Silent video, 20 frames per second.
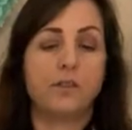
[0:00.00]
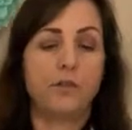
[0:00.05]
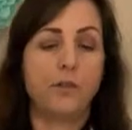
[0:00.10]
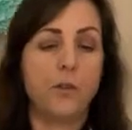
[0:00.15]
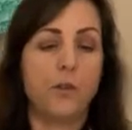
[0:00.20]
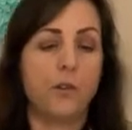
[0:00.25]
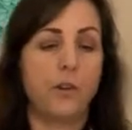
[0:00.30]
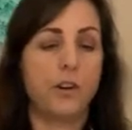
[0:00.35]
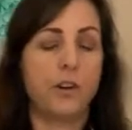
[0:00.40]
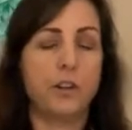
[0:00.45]

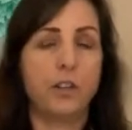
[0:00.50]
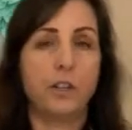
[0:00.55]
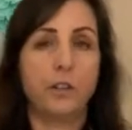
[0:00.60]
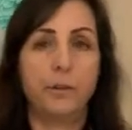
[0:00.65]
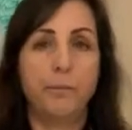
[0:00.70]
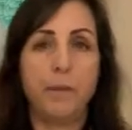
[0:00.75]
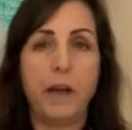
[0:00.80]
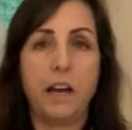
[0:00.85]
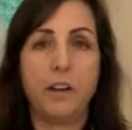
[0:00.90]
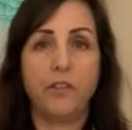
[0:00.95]
for, you
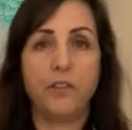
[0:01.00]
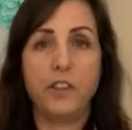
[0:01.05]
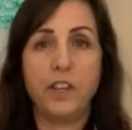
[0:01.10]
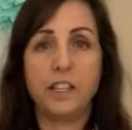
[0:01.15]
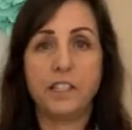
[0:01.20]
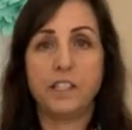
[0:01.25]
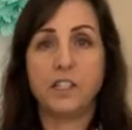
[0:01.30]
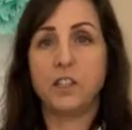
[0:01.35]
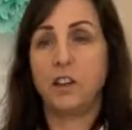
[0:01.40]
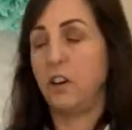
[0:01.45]
mount
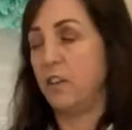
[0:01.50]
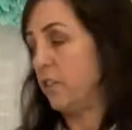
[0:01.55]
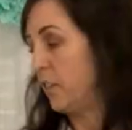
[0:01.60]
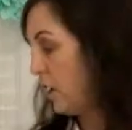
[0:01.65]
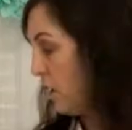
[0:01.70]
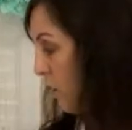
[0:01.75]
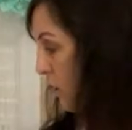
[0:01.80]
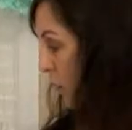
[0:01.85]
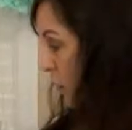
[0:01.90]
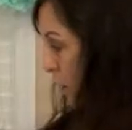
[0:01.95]
this on the
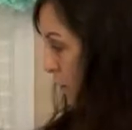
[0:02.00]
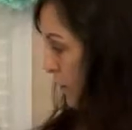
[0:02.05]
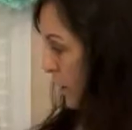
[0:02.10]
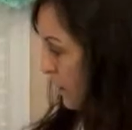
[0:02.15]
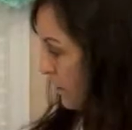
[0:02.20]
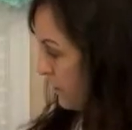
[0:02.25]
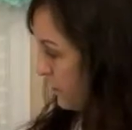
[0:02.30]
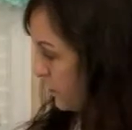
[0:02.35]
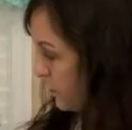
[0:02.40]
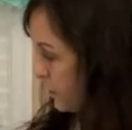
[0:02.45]
arm
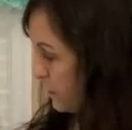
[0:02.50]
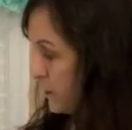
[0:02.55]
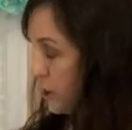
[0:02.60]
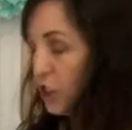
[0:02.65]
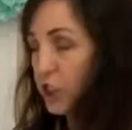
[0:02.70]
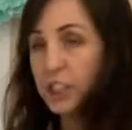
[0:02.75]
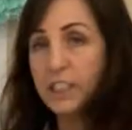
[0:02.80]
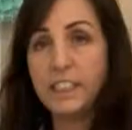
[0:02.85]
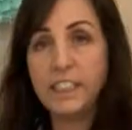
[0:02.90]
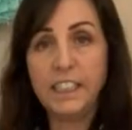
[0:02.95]
of the
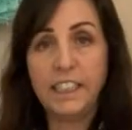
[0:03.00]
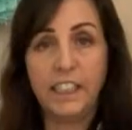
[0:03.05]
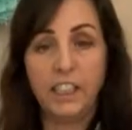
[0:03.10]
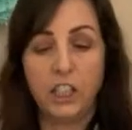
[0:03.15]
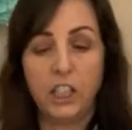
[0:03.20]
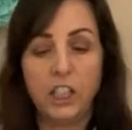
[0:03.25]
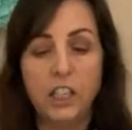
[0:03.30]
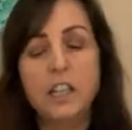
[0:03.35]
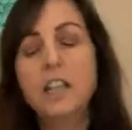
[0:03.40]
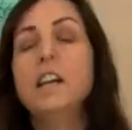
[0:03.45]
machine
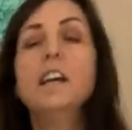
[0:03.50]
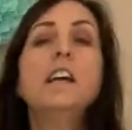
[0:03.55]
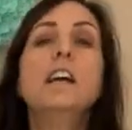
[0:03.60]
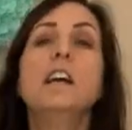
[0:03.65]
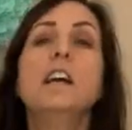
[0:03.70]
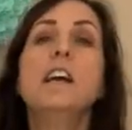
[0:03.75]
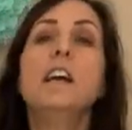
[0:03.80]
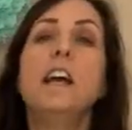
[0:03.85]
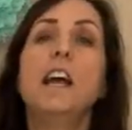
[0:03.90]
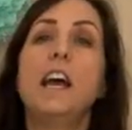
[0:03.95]
here,
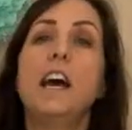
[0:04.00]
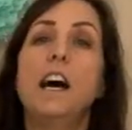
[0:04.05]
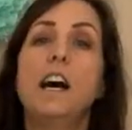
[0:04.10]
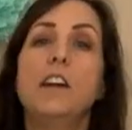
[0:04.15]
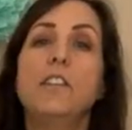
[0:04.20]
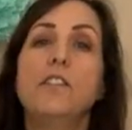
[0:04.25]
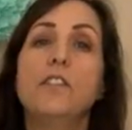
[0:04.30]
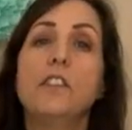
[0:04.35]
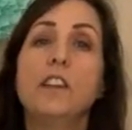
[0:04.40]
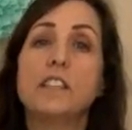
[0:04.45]

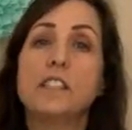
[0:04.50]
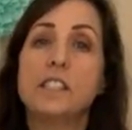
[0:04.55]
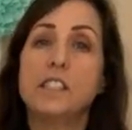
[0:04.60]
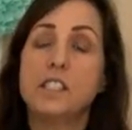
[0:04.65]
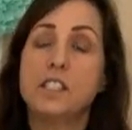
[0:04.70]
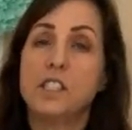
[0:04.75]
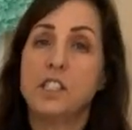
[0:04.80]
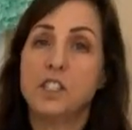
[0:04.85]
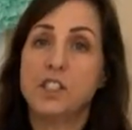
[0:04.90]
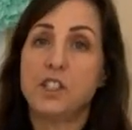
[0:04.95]
and this
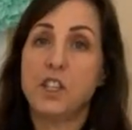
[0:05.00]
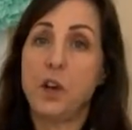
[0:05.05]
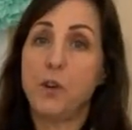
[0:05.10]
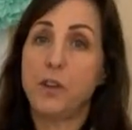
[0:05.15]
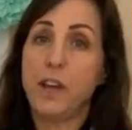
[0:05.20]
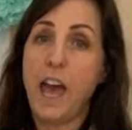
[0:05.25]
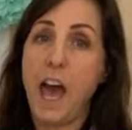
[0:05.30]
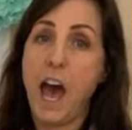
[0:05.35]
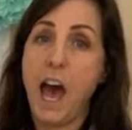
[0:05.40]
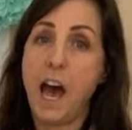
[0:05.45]
is to sew
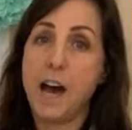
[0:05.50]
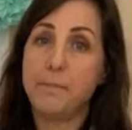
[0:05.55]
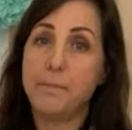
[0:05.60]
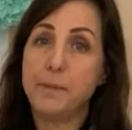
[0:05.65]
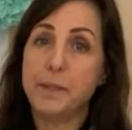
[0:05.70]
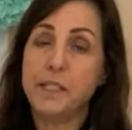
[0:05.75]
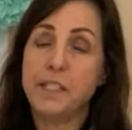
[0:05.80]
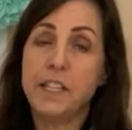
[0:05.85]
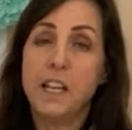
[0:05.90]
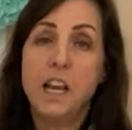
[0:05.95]

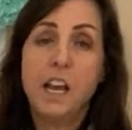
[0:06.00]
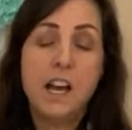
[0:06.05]
caps.